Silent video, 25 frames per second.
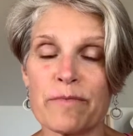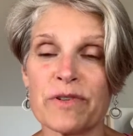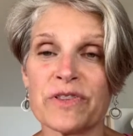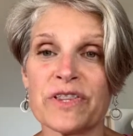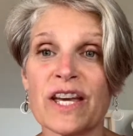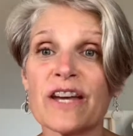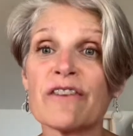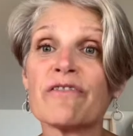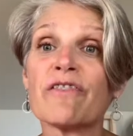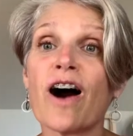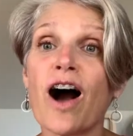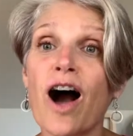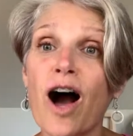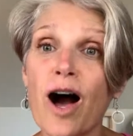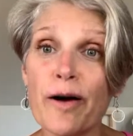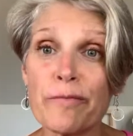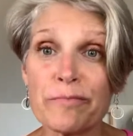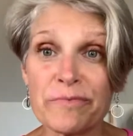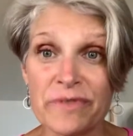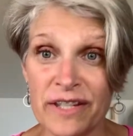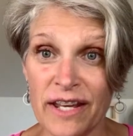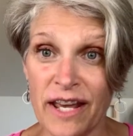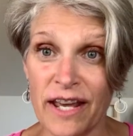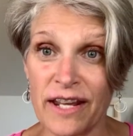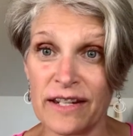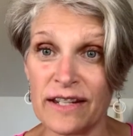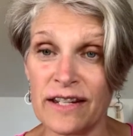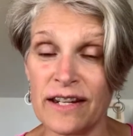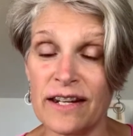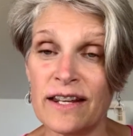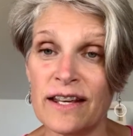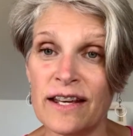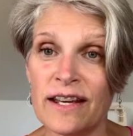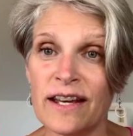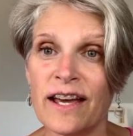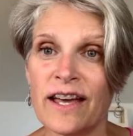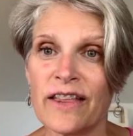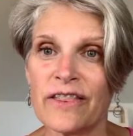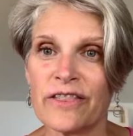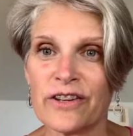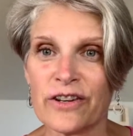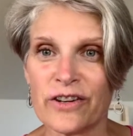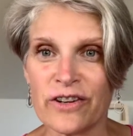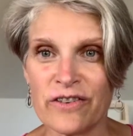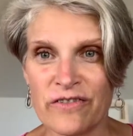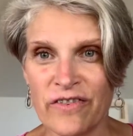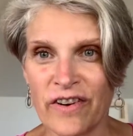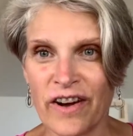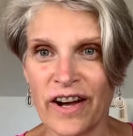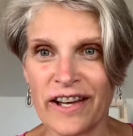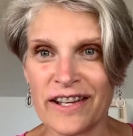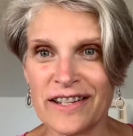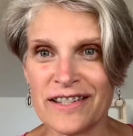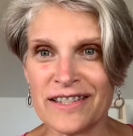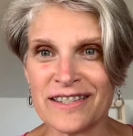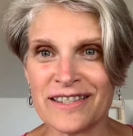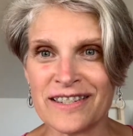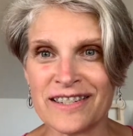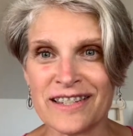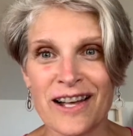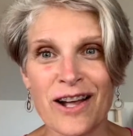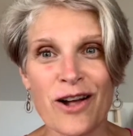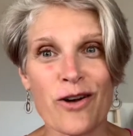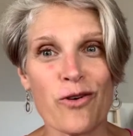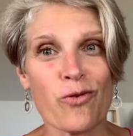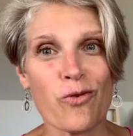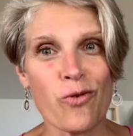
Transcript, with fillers: but they've updated their advice